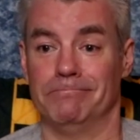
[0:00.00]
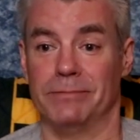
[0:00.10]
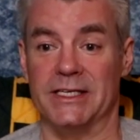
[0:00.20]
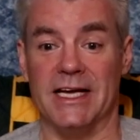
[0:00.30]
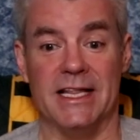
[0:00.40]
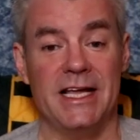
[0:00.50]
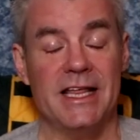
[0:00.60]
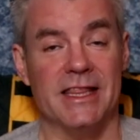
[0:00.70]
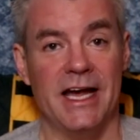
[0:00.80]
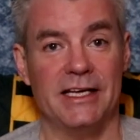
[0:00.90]
But I
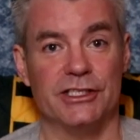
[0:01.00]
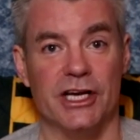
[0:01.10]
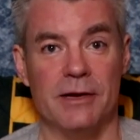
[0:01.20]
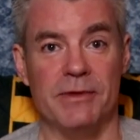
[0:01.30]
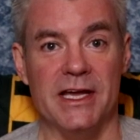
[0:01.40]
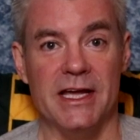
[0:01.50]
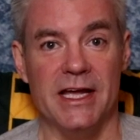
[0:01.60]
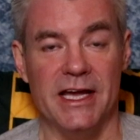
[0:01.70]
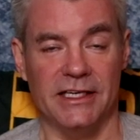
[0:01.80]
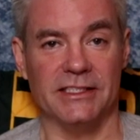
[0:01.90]
think that is going to be
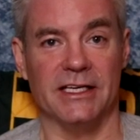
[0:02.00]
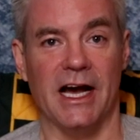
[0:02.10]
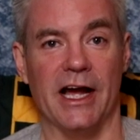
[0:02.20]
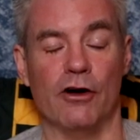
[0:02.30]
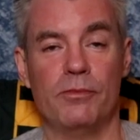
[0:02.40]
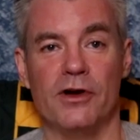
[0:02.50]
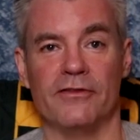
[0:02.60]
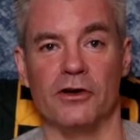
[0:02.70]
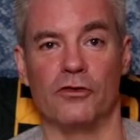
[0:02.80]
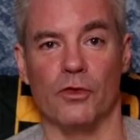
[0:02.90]
it. I hope you
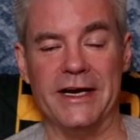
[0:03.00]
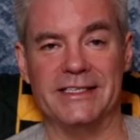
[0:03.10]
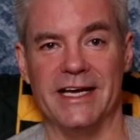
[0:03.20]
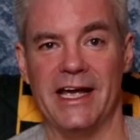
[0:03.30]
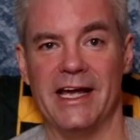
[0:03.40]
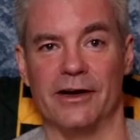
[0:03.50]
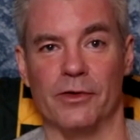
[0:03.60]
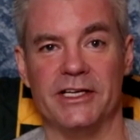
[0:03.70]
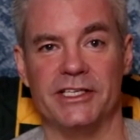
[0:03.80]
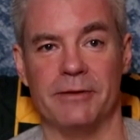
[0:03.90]
have a great day, a
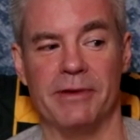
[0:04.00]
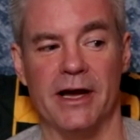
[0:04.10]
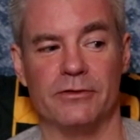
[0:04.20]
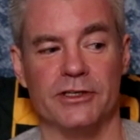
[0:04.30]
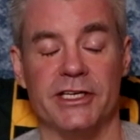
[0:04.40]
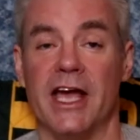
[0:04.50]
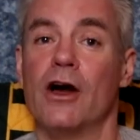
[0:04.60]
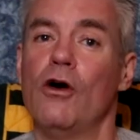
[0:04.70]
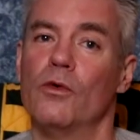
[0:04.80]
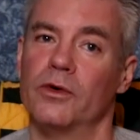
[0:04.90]
great St. Patrick's Day.
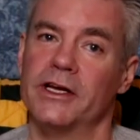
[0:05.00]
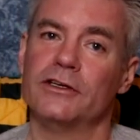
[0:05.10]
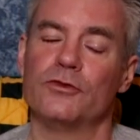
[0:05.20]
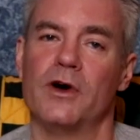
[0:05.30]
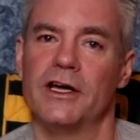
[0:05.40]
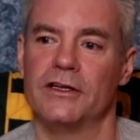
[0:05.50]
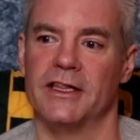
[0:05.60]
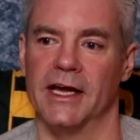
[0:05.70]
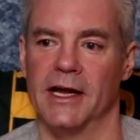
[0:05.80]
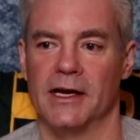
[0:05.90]
Oh, here's one other
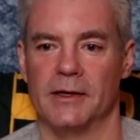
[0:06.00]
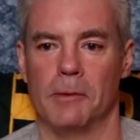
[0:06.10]
thing.